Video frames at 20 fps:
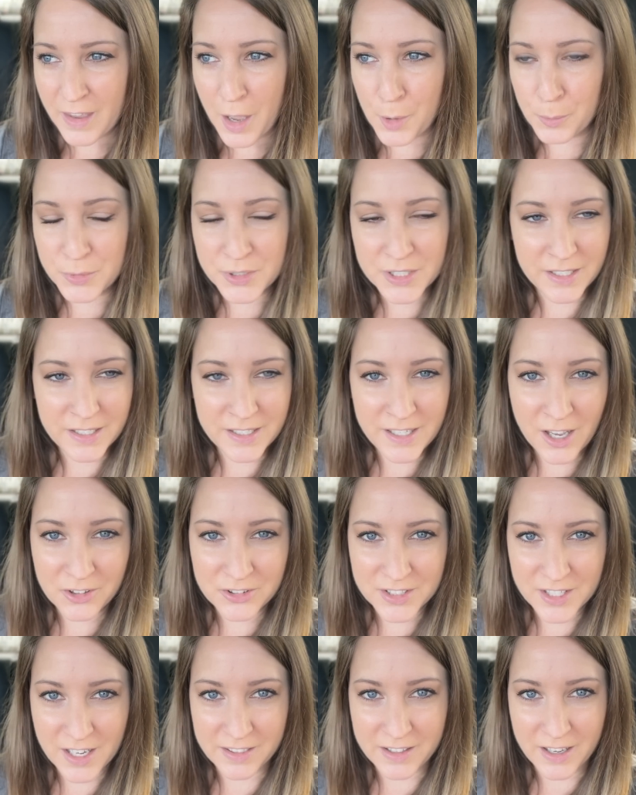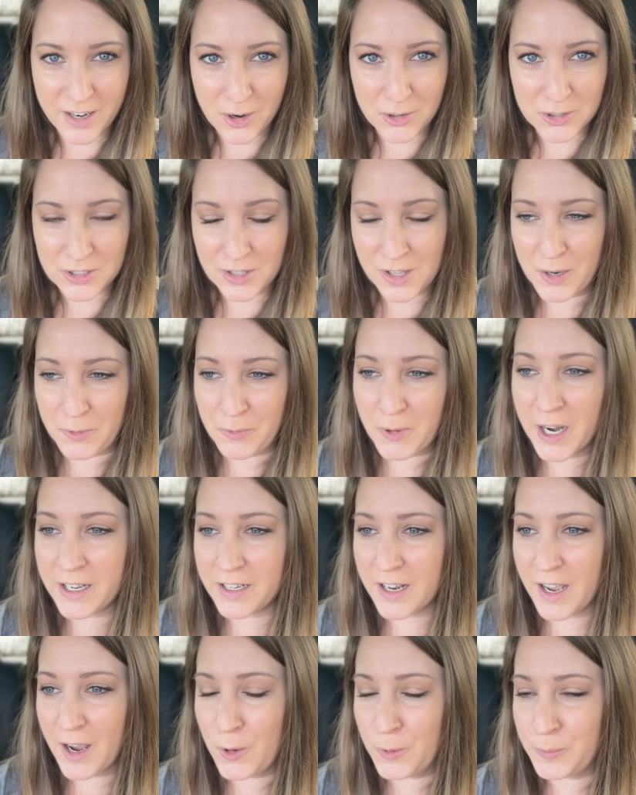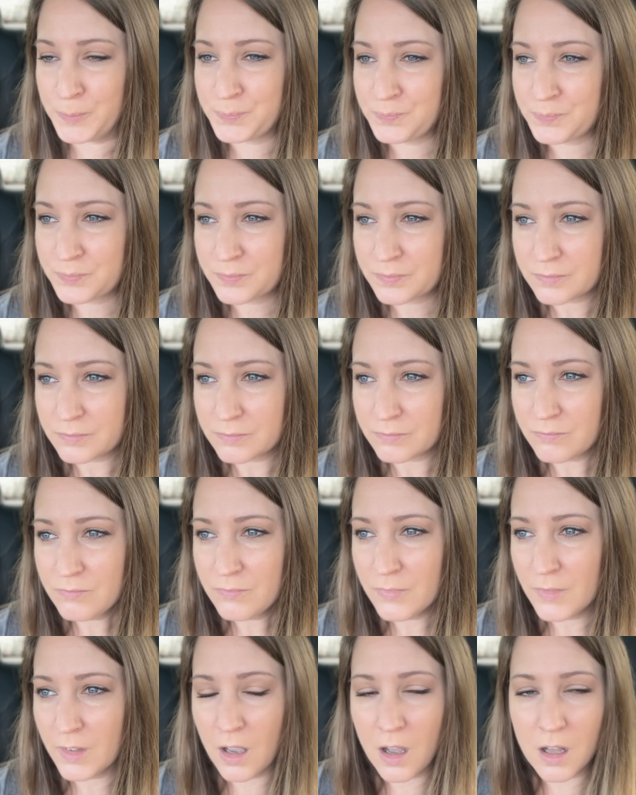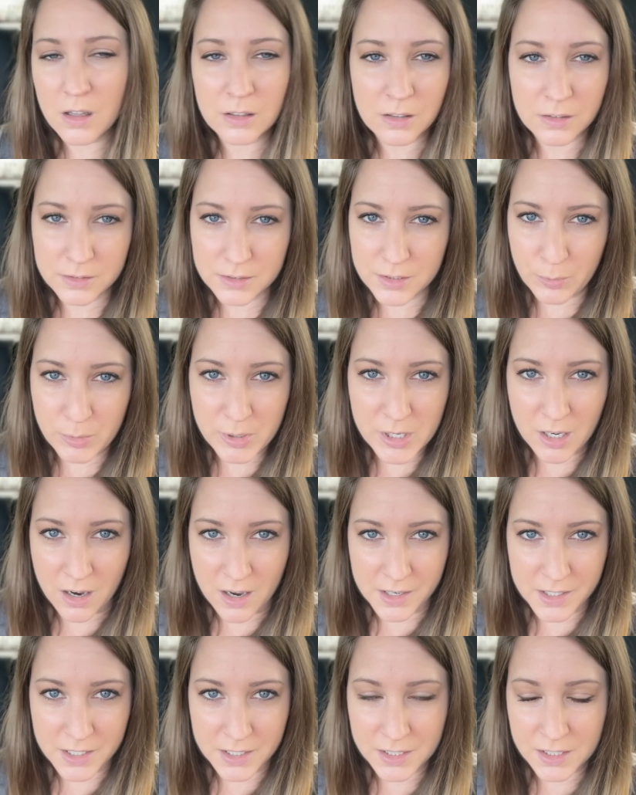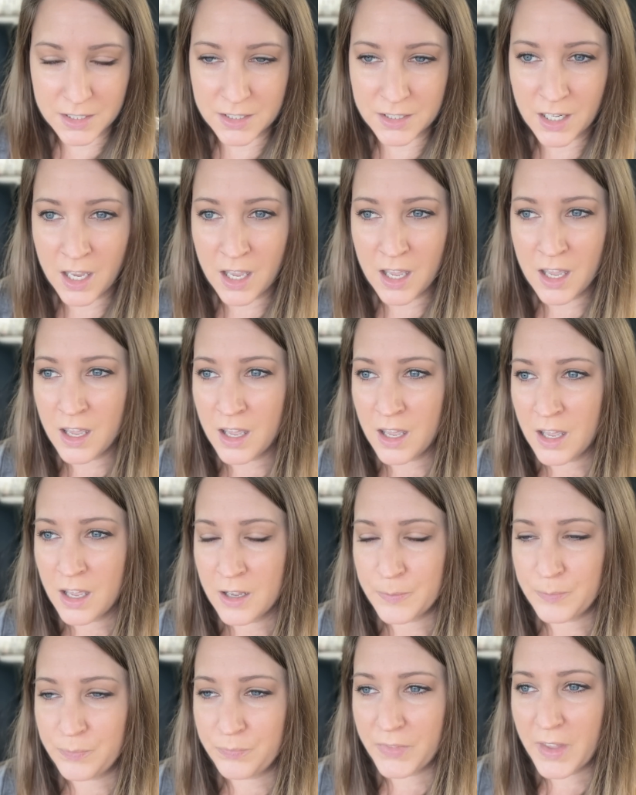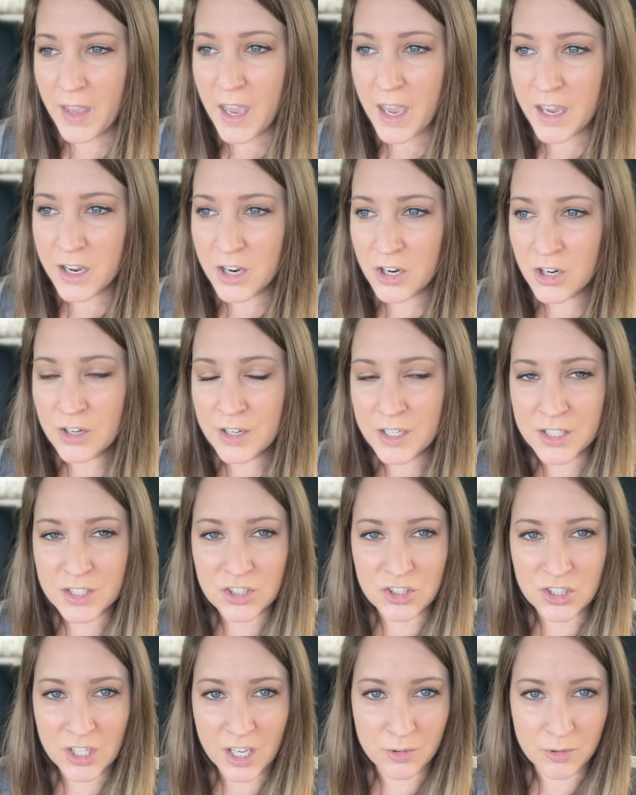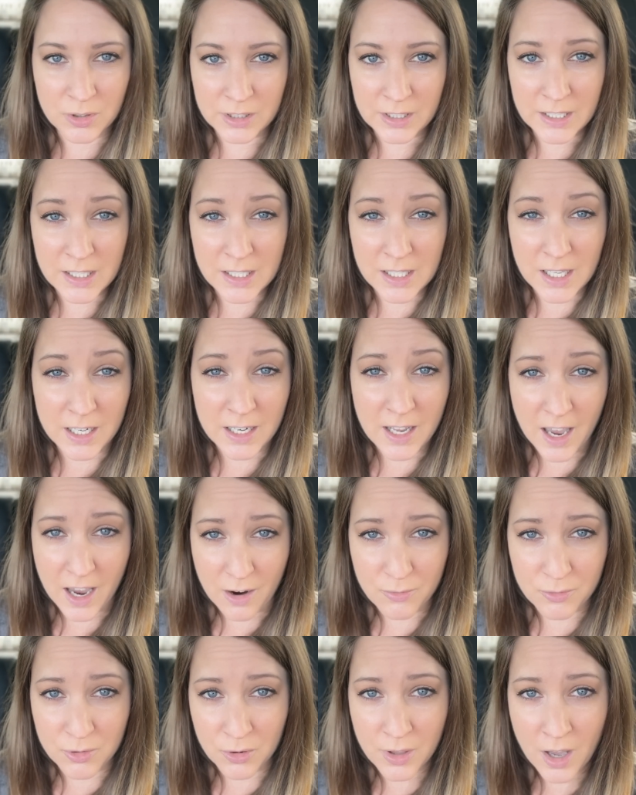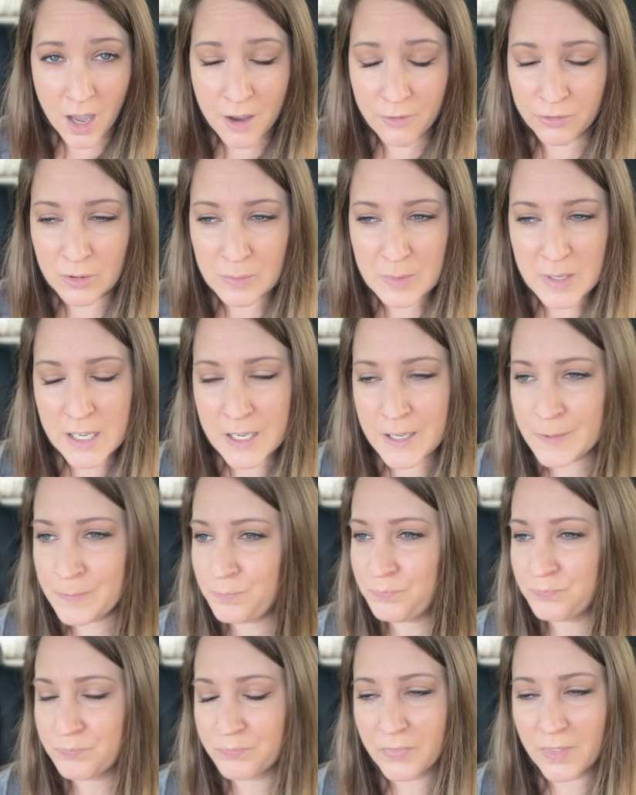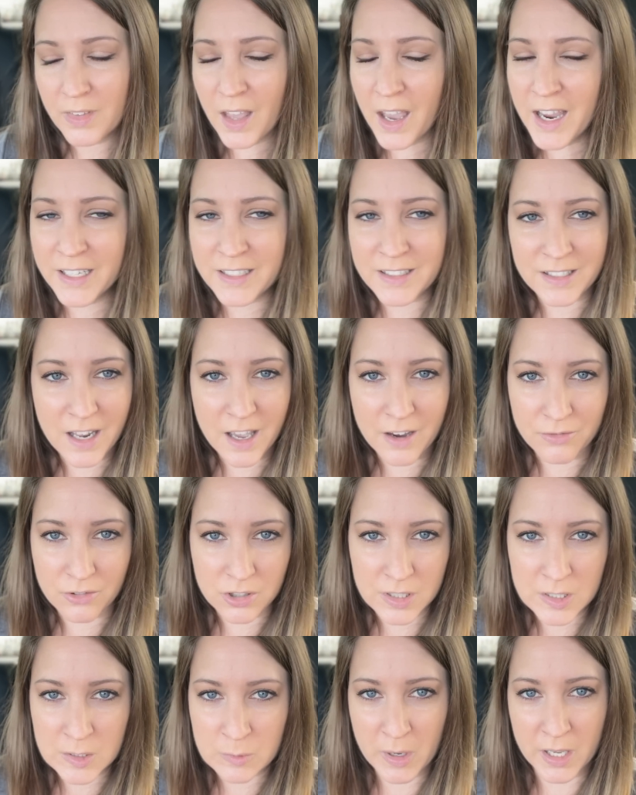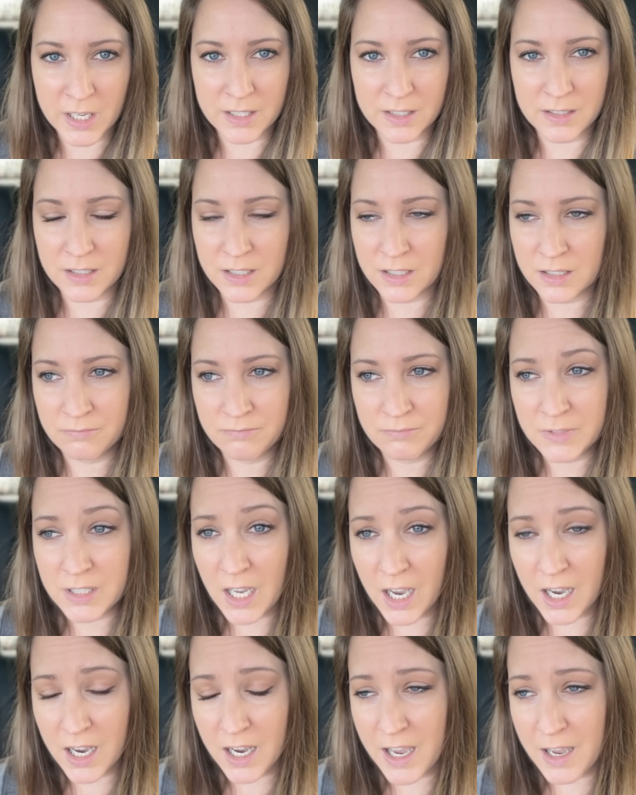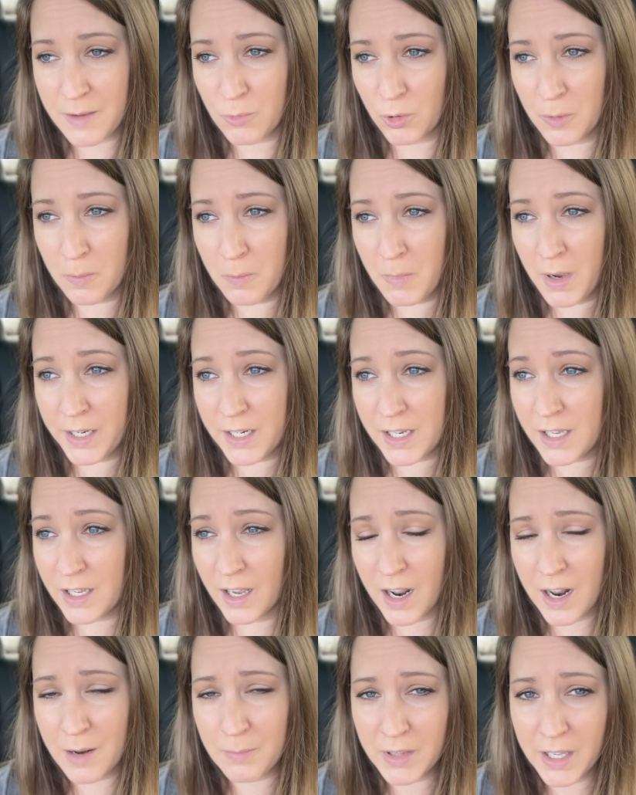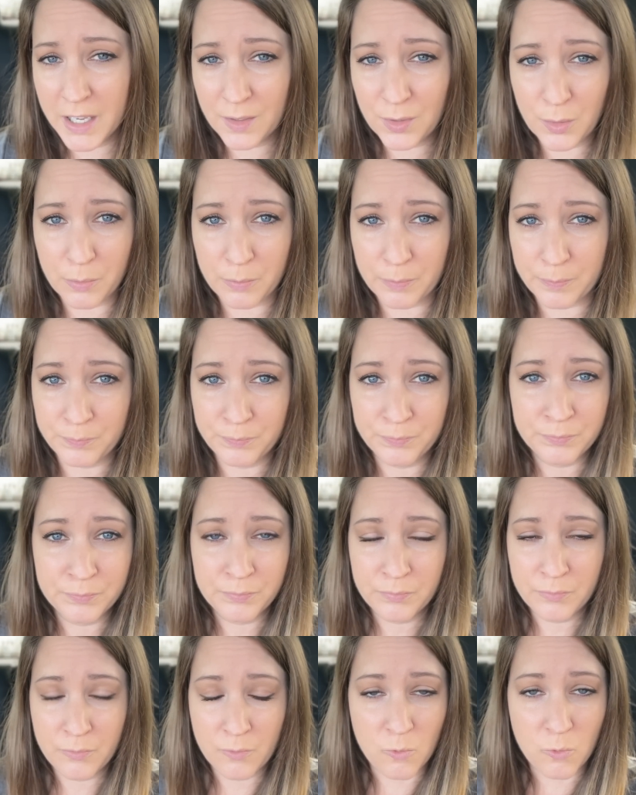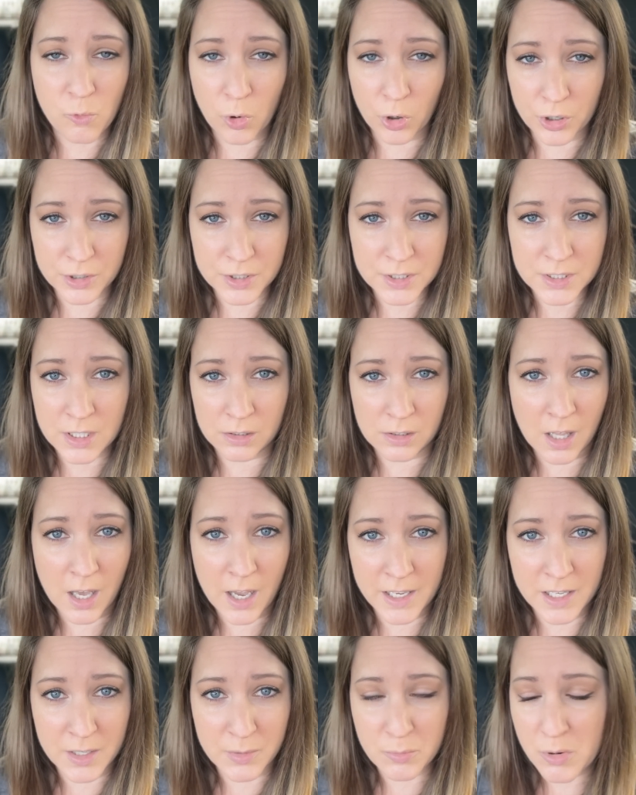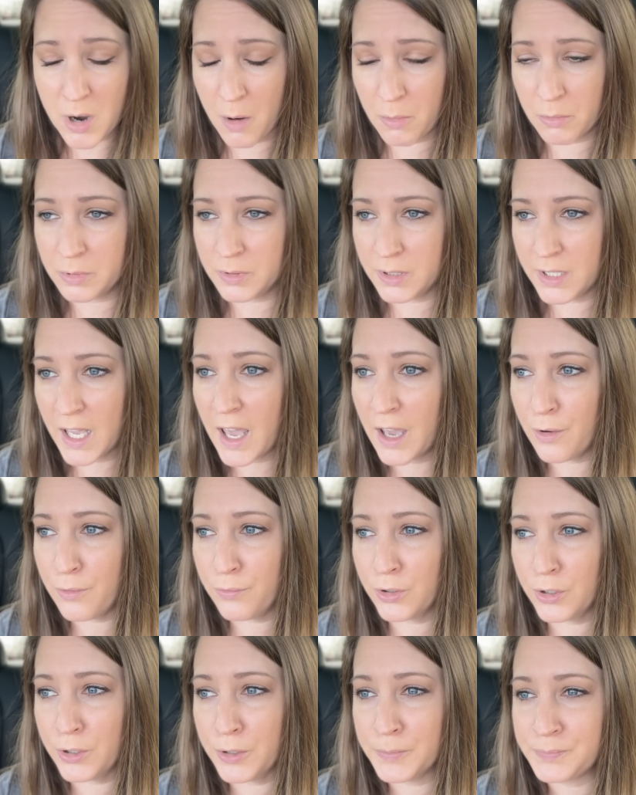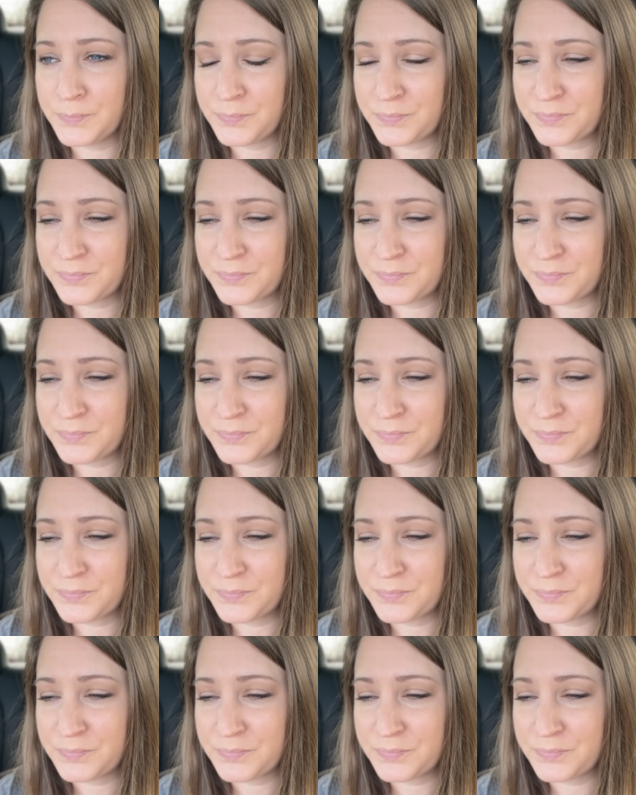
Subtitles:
I'm sitting outside the hair salon right now. To be honest, hair is generally an afterthought for me. I never spend time or money. I'm like the worst client probably ever.